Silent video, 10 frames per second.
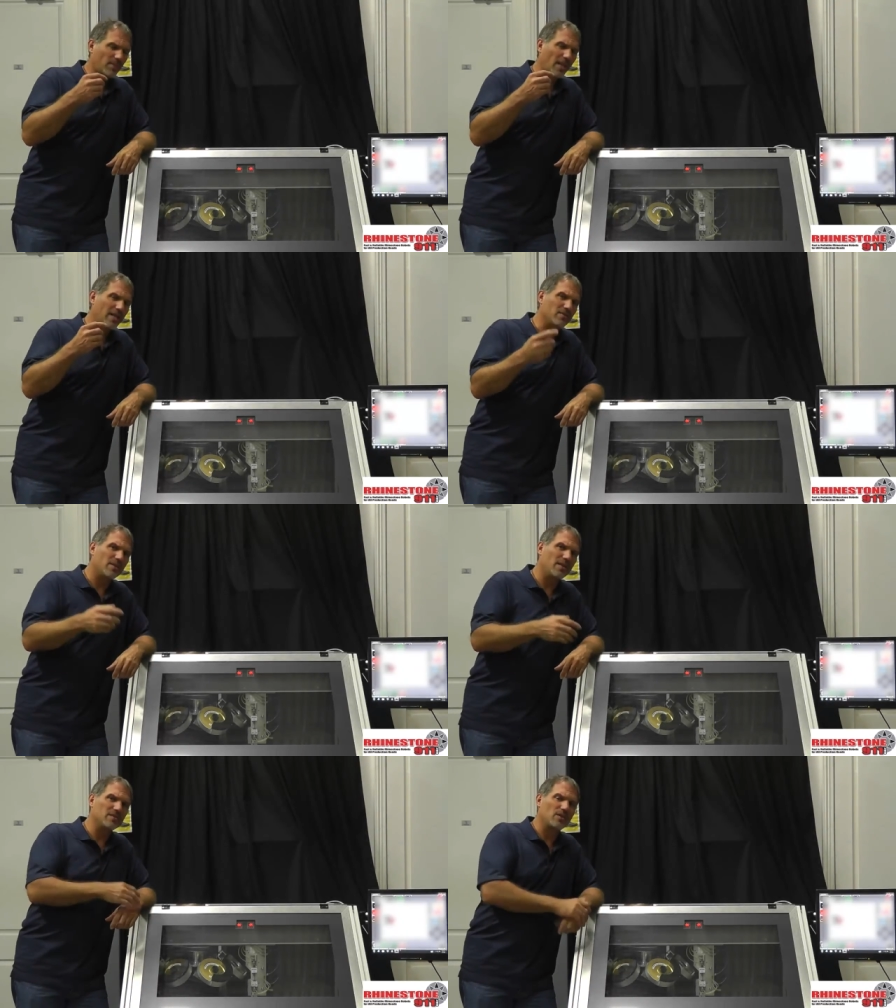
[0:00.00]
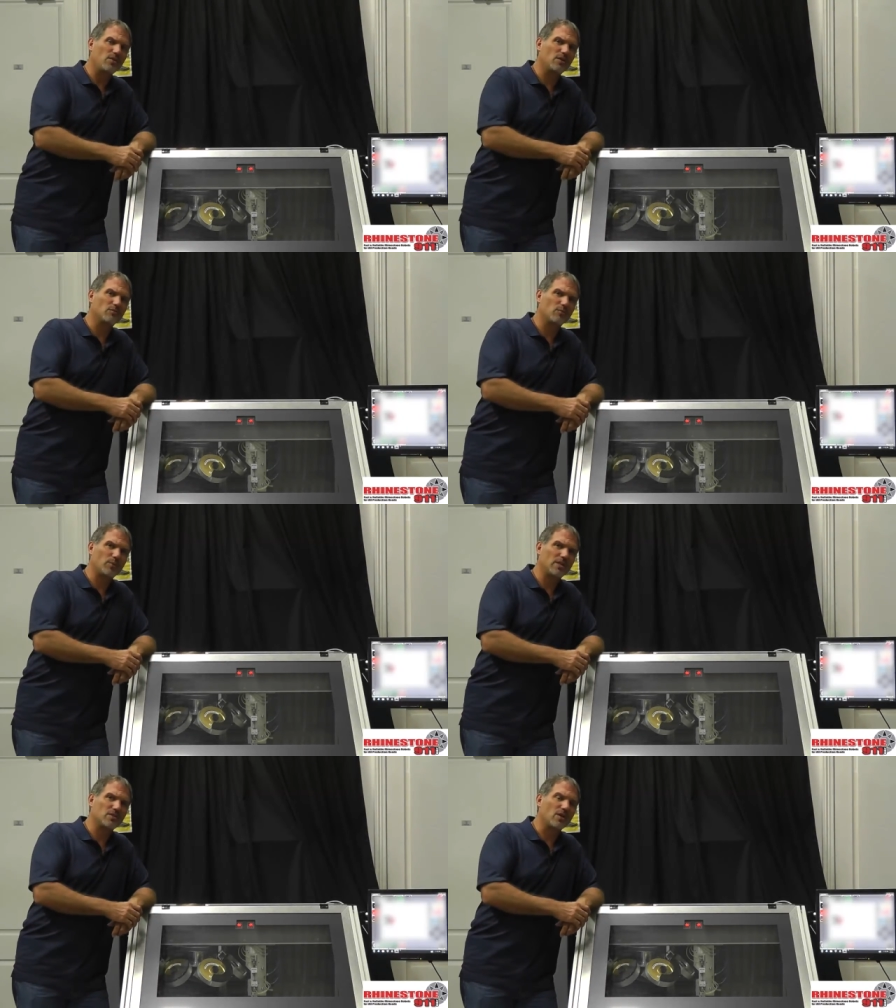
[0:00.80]
And there are things that you can
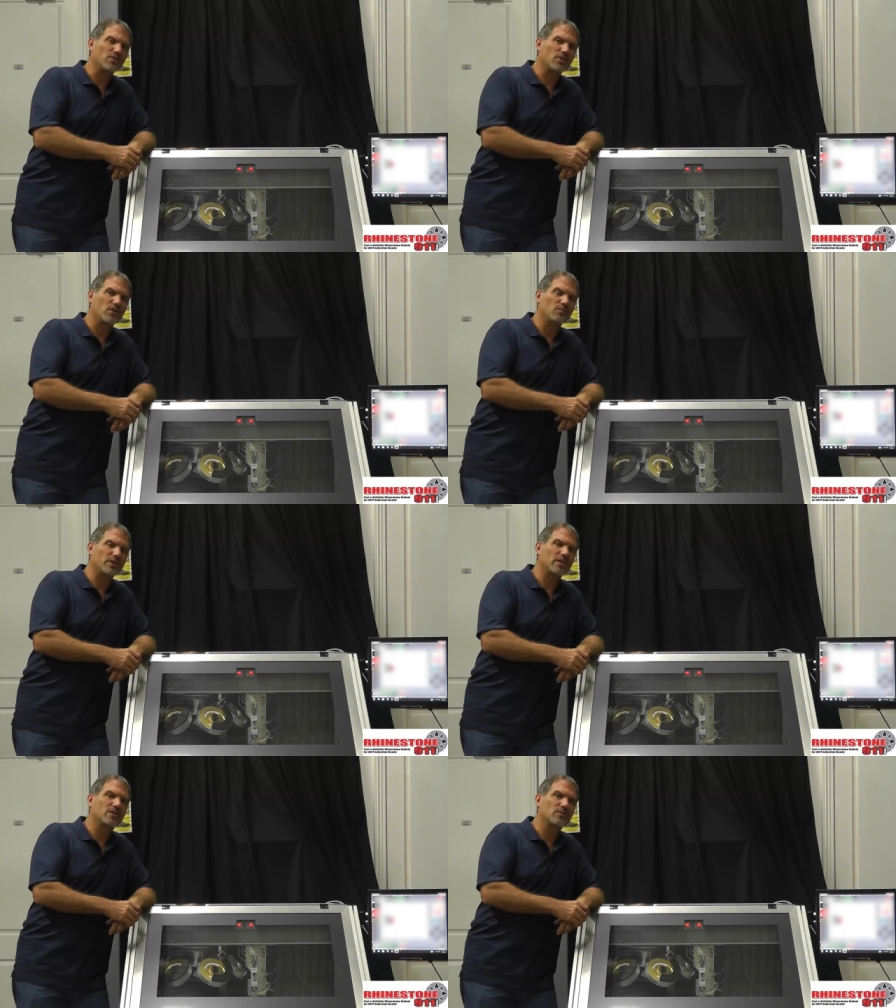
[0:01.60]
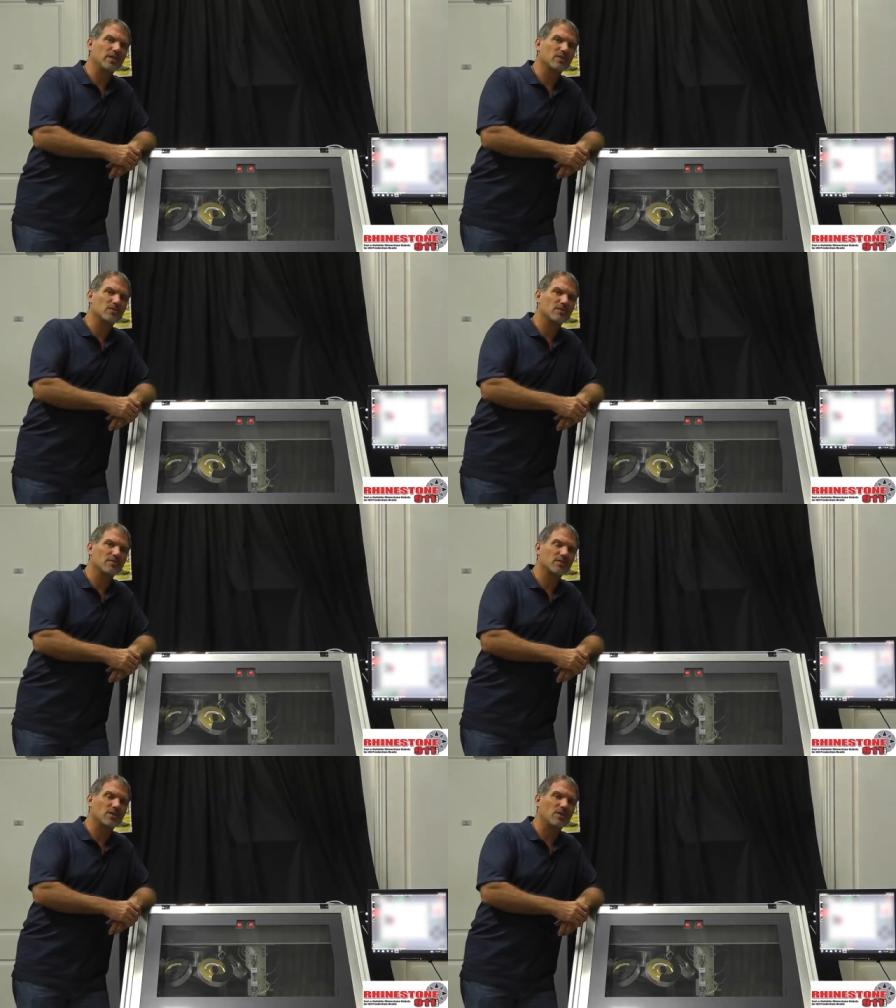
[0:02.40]
replace on your own where you don't need a
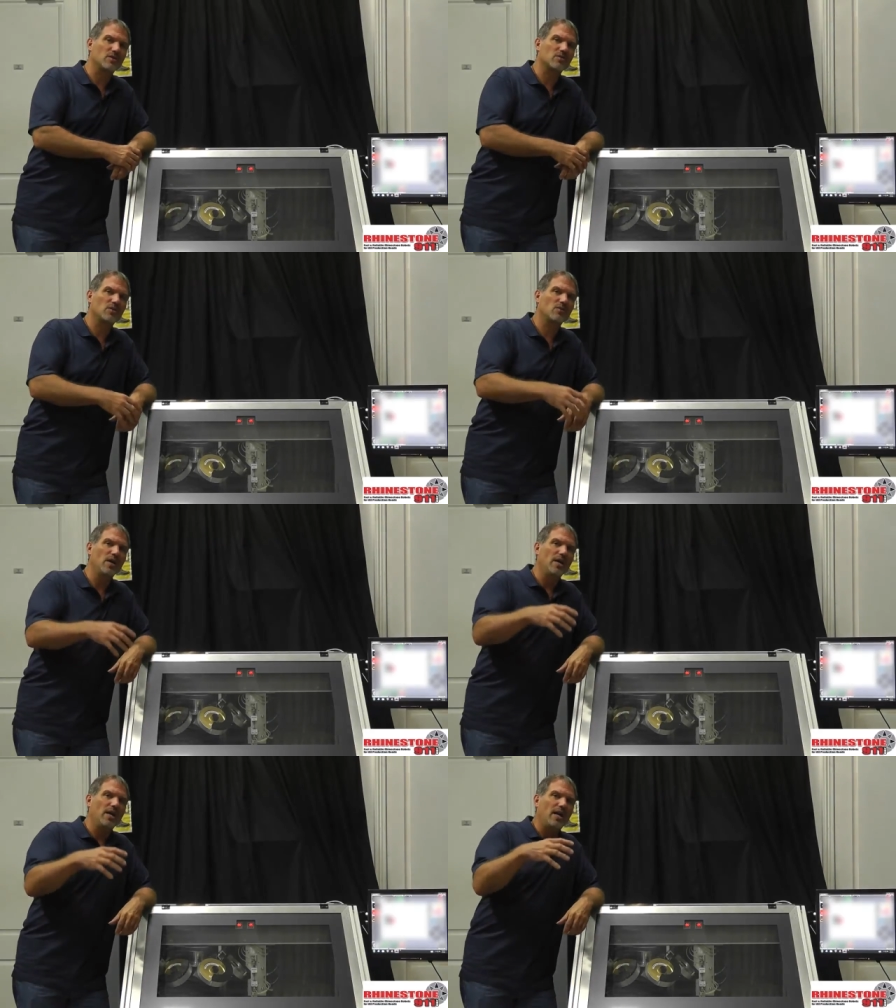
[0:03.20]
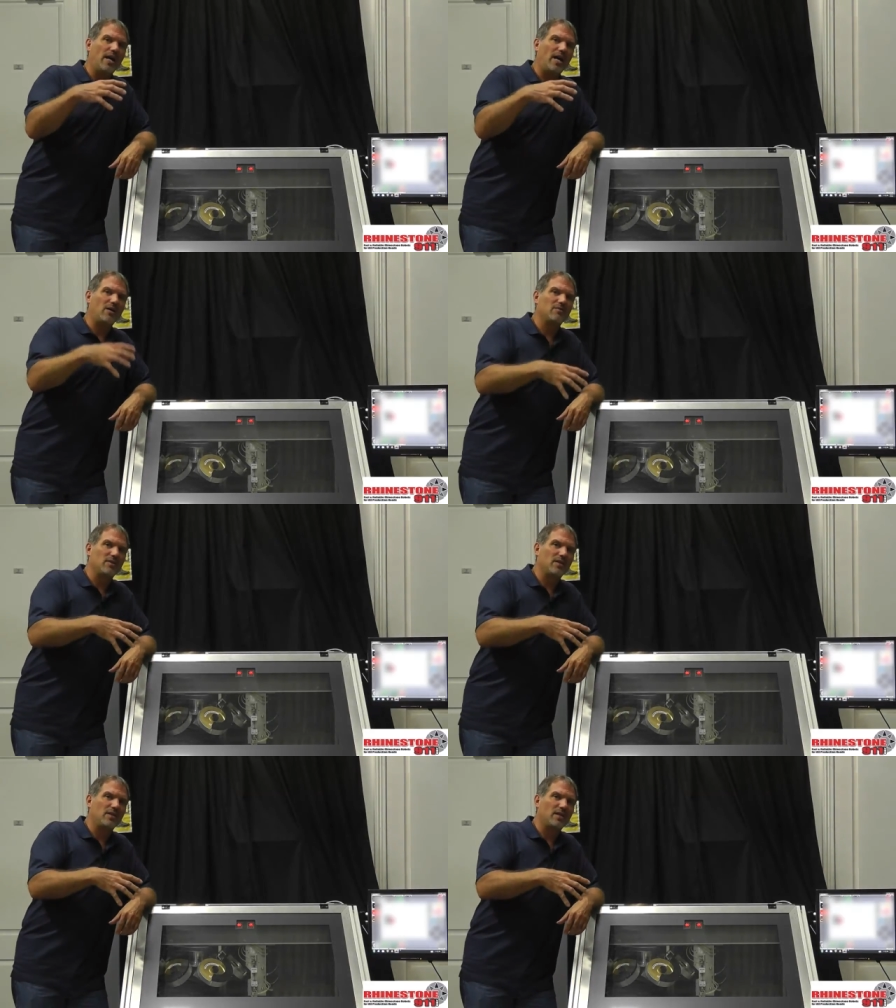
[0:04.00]
service call. So out of
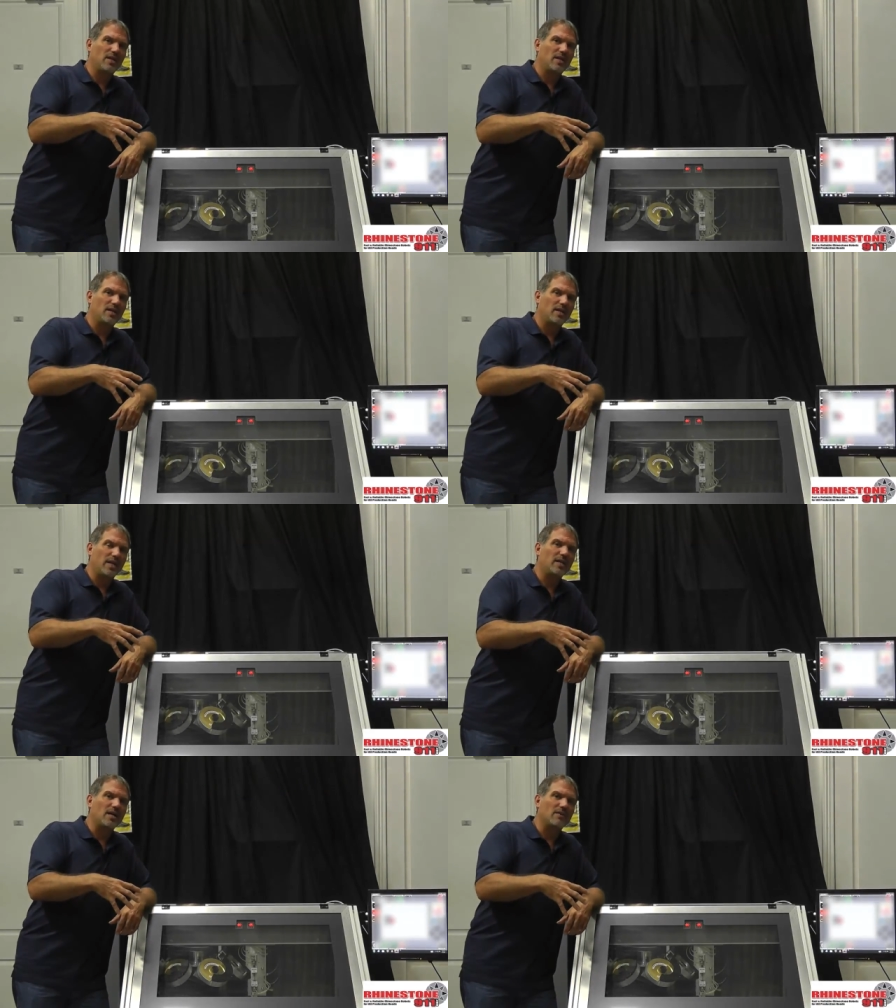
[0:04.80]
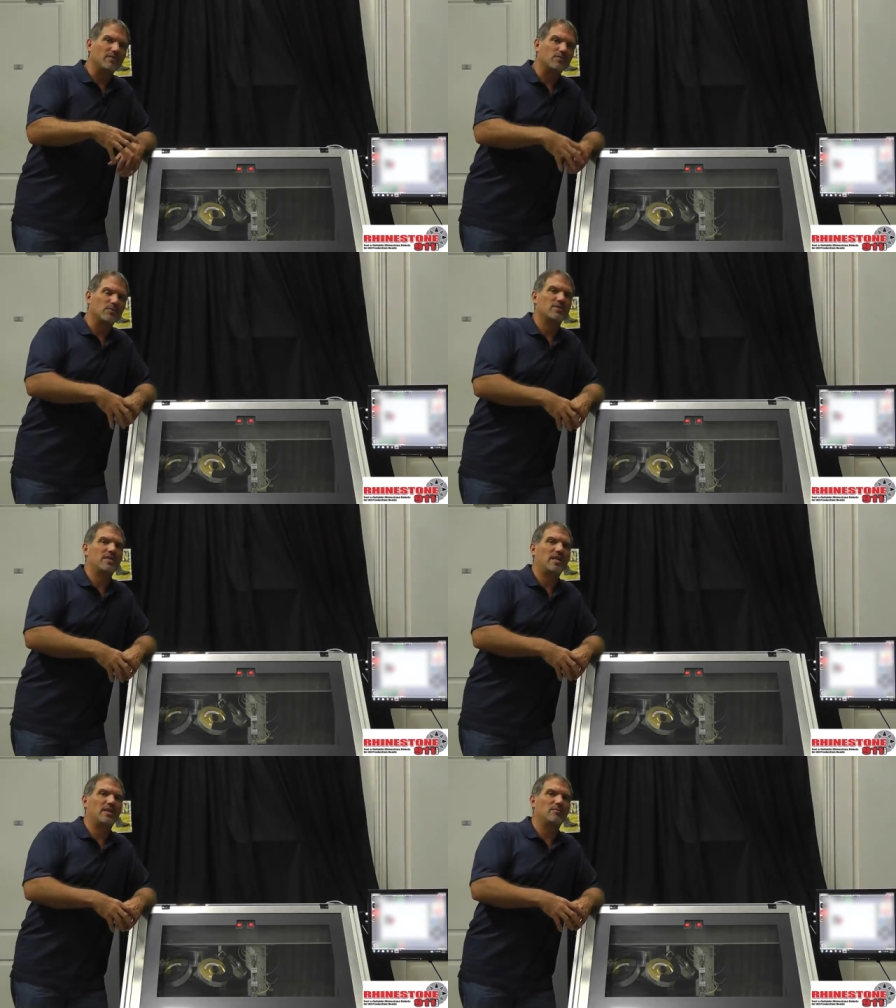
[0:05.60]
the head office, we're
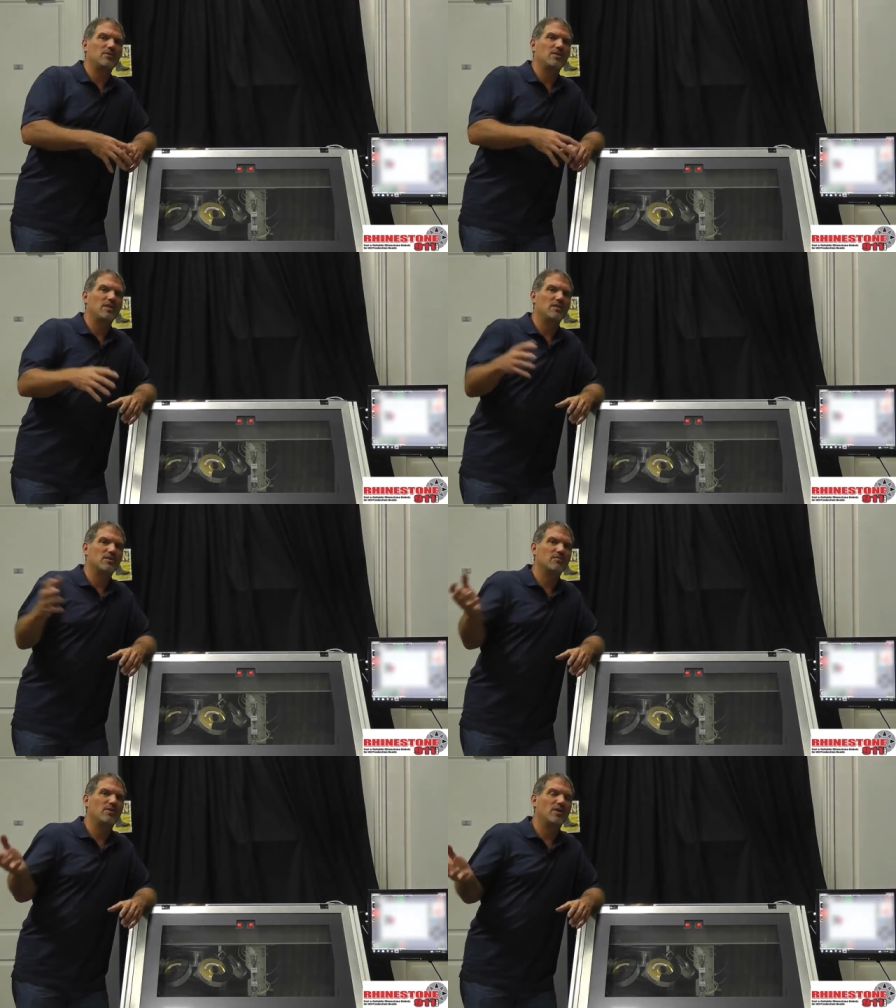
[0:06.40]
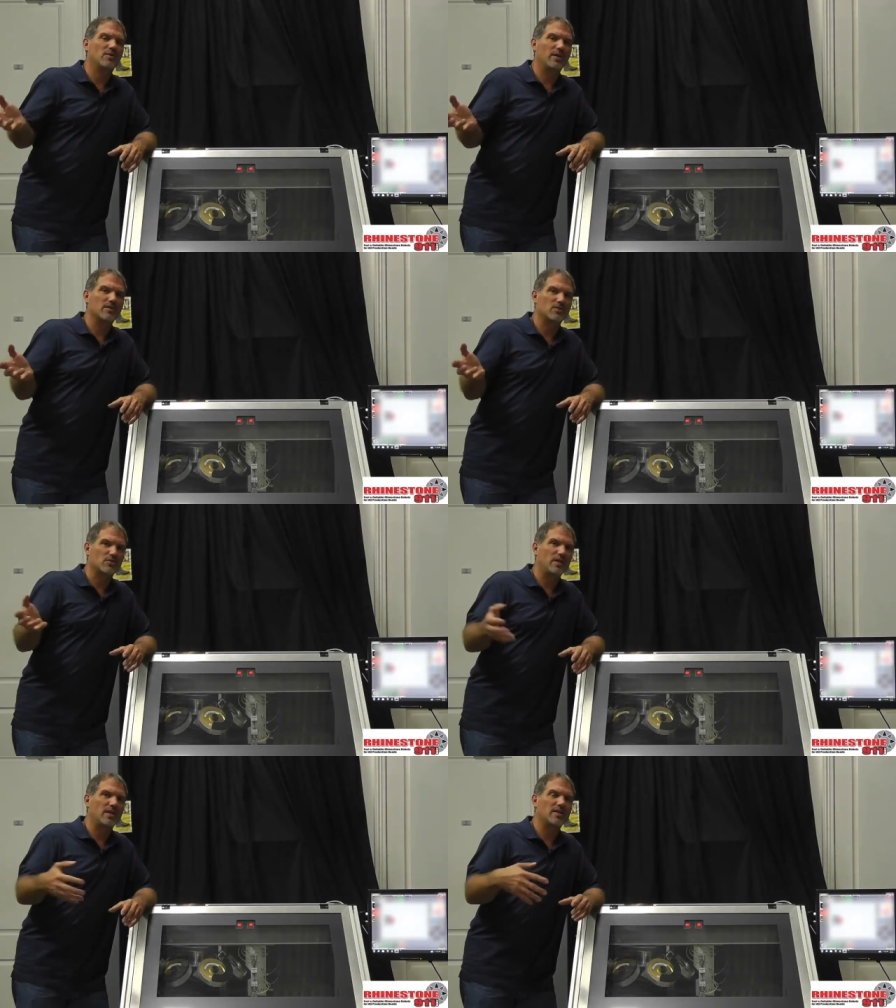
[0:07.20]
selling machines as far away as
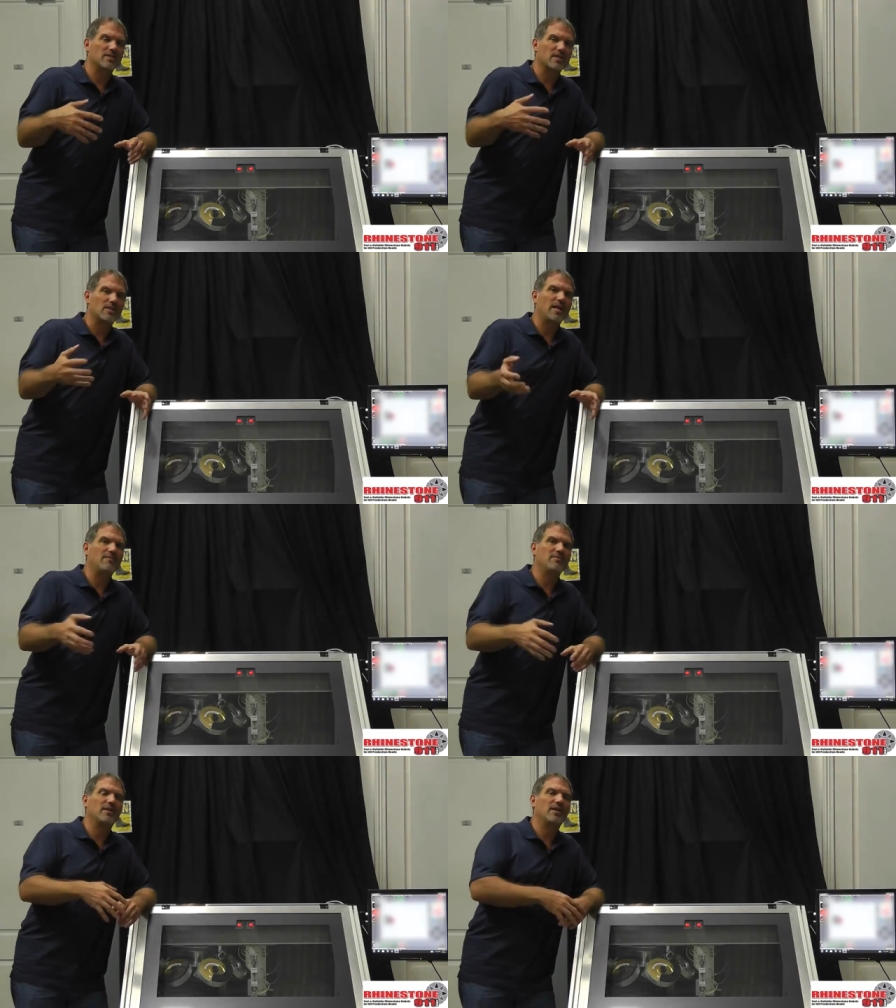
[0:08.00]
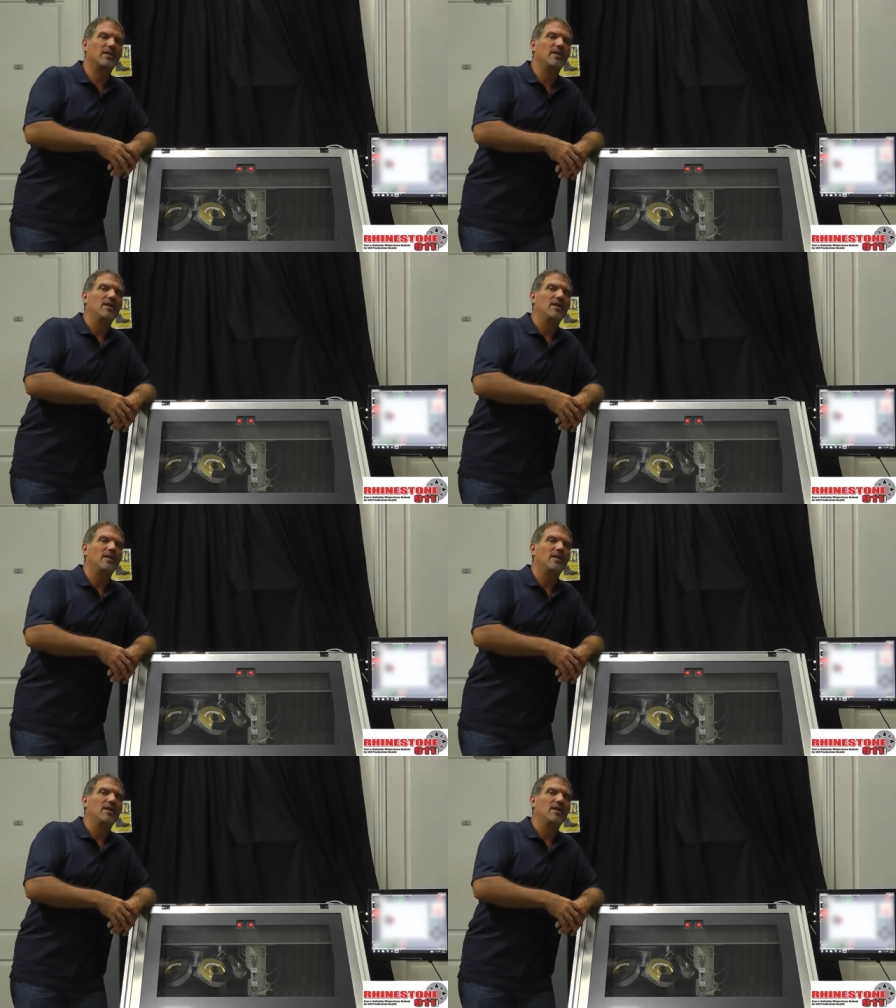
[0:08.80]
Australia and South Africa